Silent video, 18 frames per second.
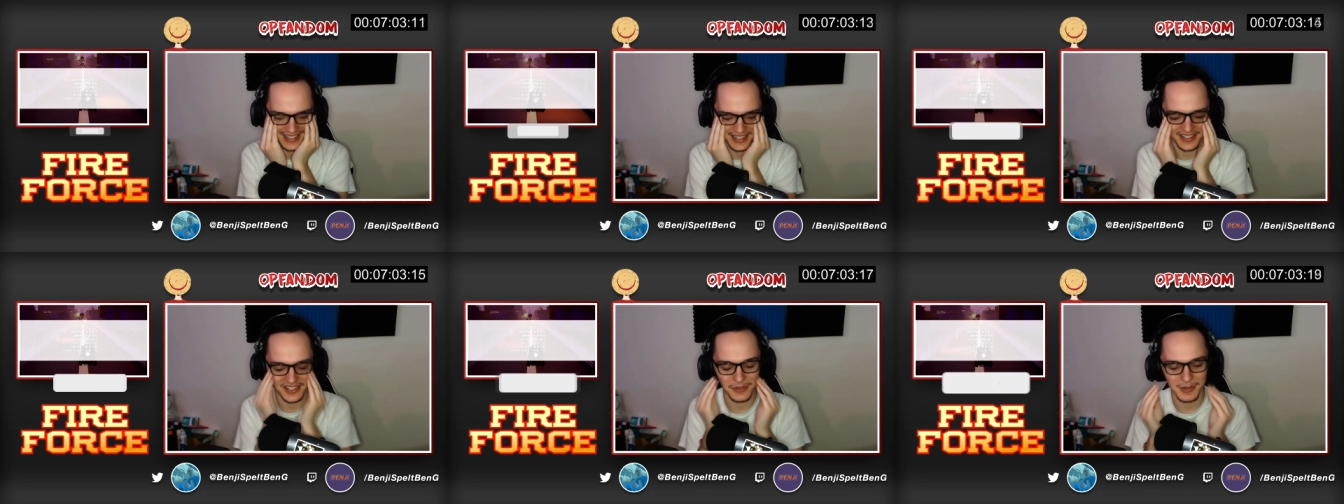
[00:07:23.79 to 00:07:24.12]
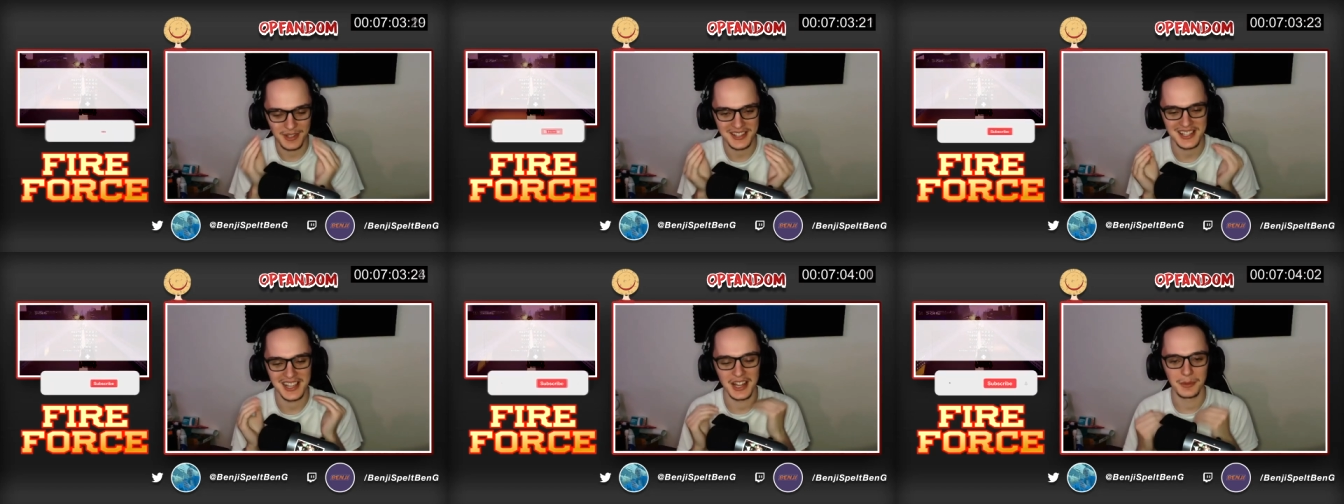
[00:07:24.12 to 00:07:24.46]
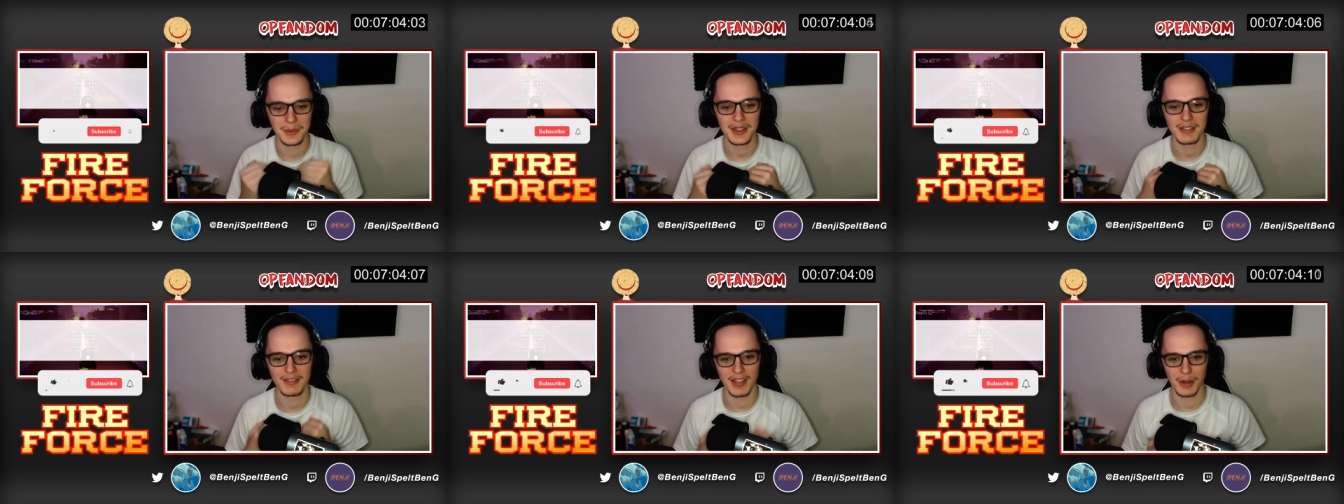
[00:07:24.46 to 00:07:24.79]
Can someone
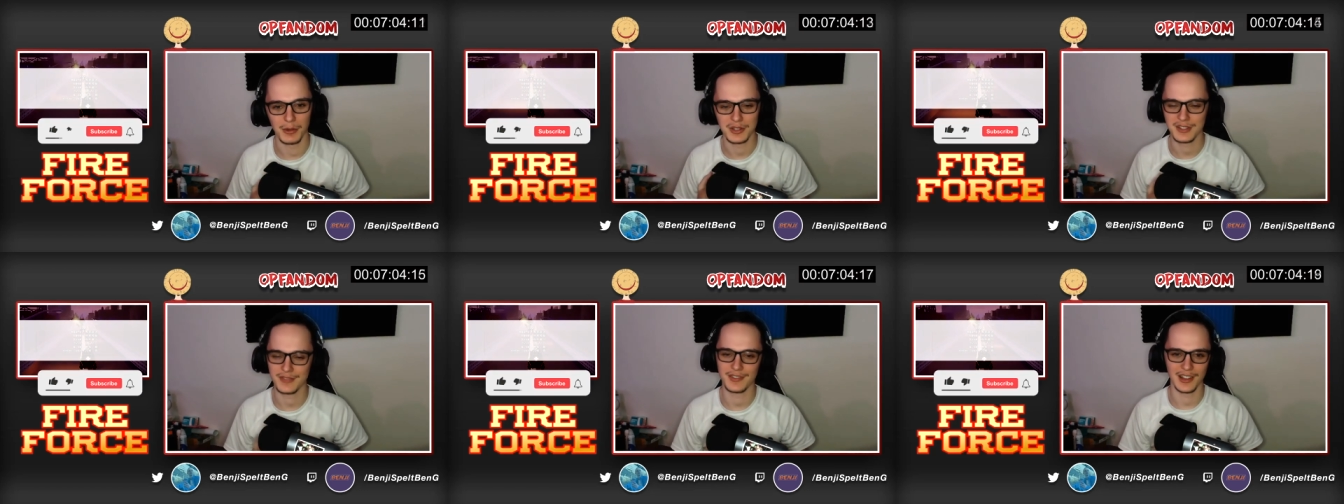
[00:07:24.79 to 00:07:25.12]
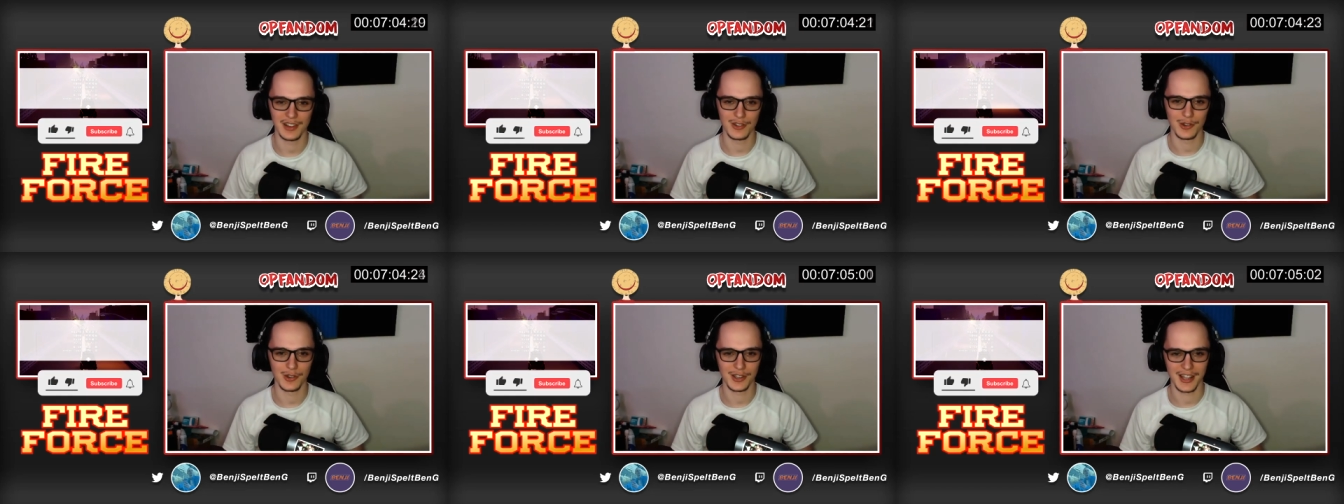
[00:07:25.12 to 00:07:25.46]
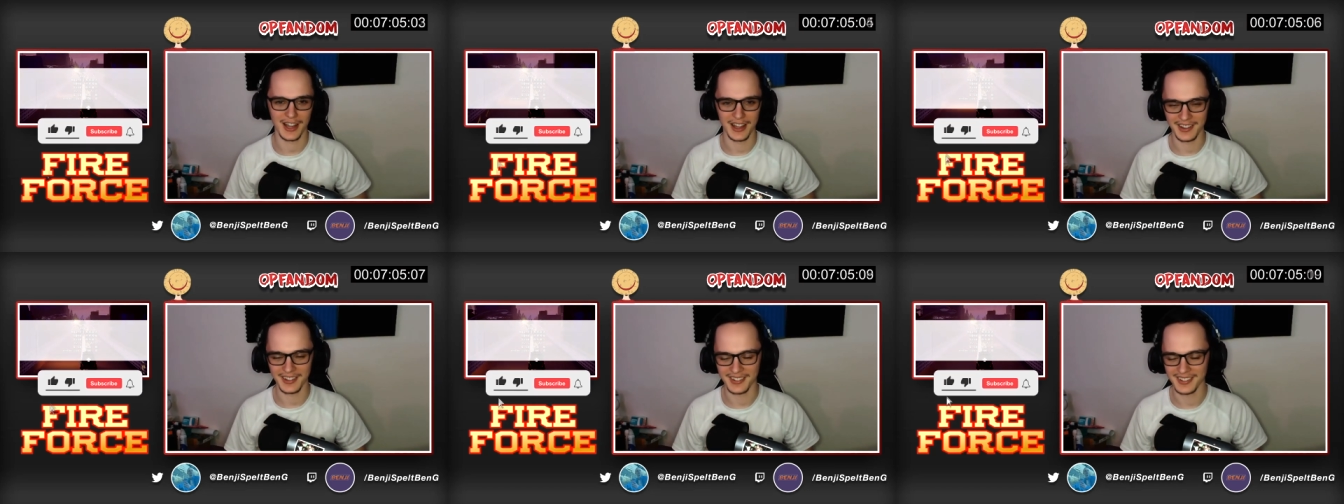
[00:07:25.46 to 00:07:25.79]
tell me if that was filler or
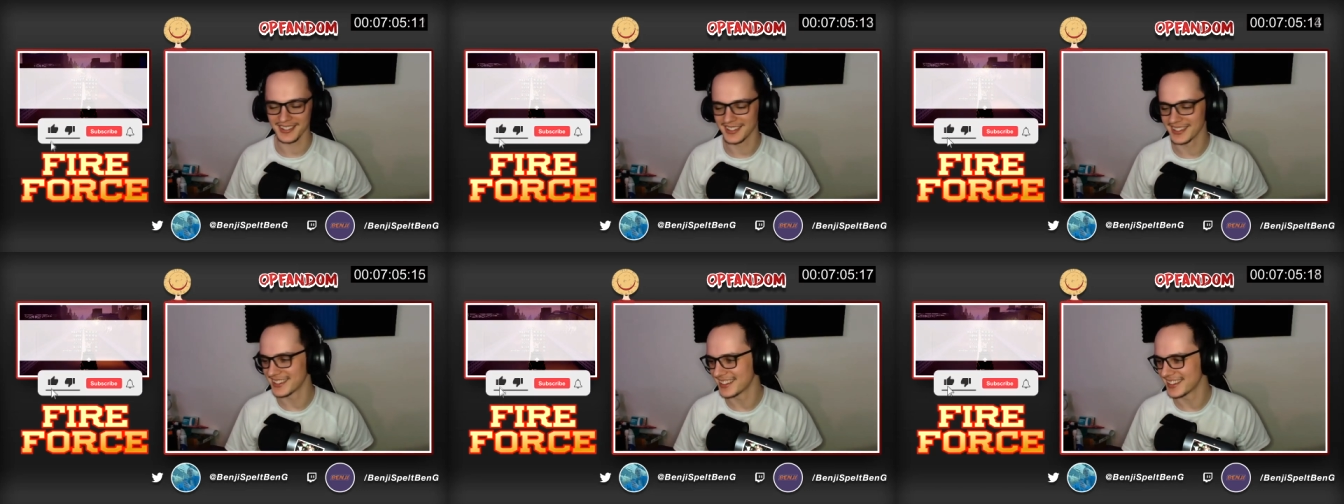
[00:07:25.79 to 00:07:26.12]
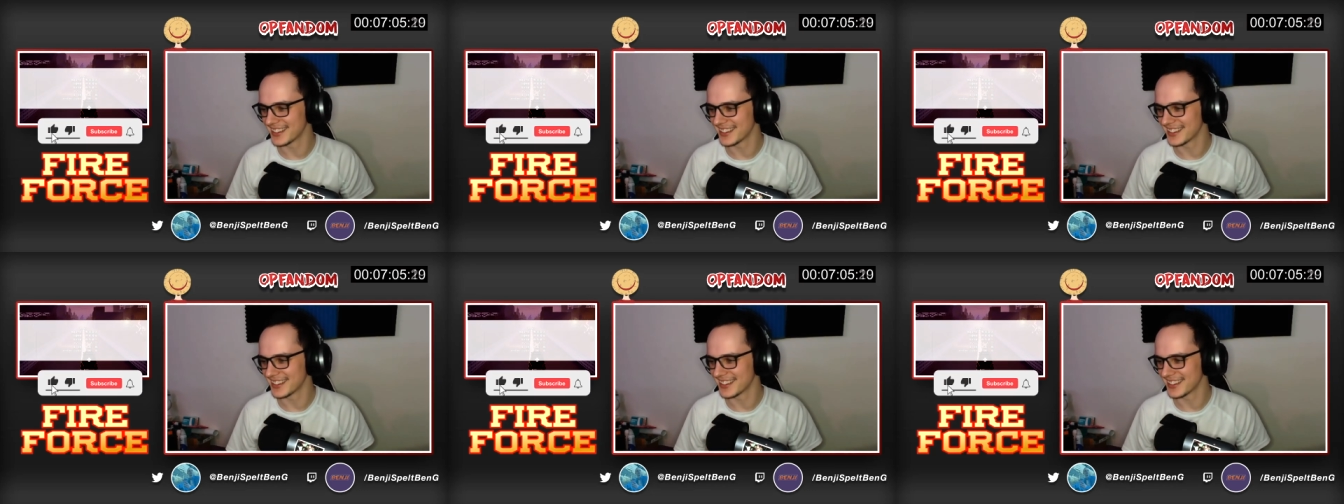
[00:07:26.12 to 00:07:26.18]
canon?